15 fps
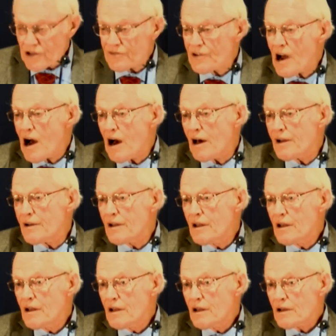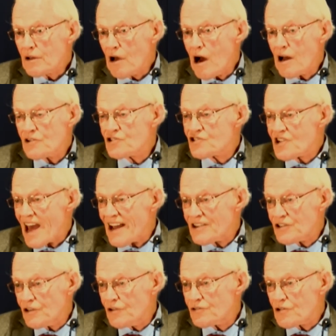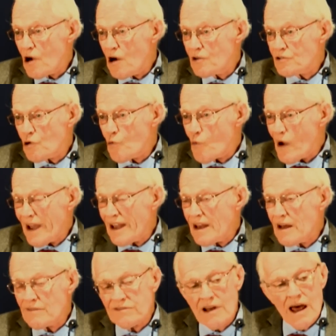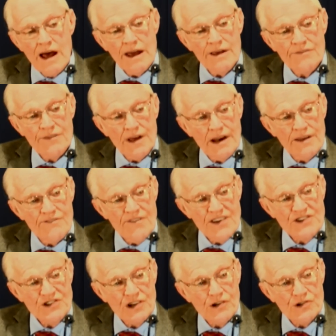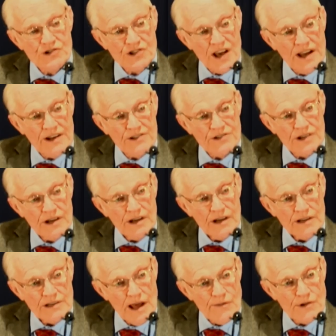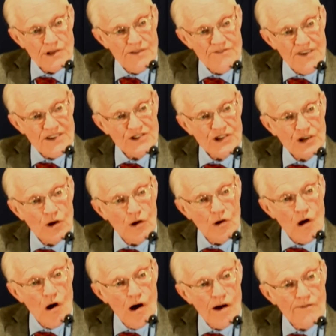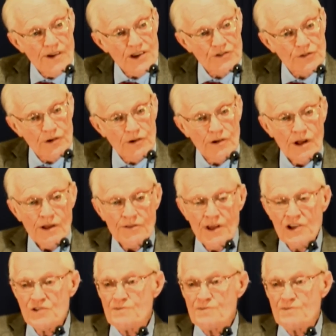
of God. God's statutes are the way of life in a physical sense. They were the physical law of Israel. They